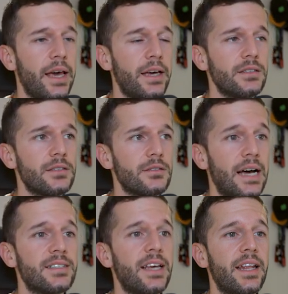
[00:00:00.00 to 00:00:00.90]
and
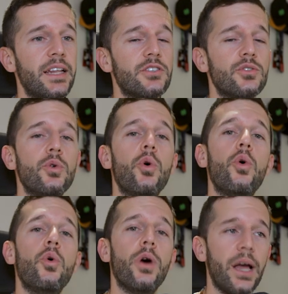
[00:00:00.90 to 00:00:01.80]
assign it to
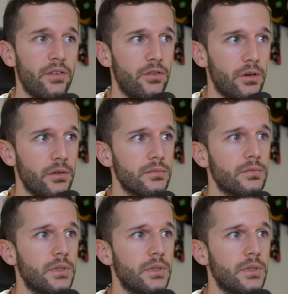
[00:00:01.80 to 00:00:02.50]
whoever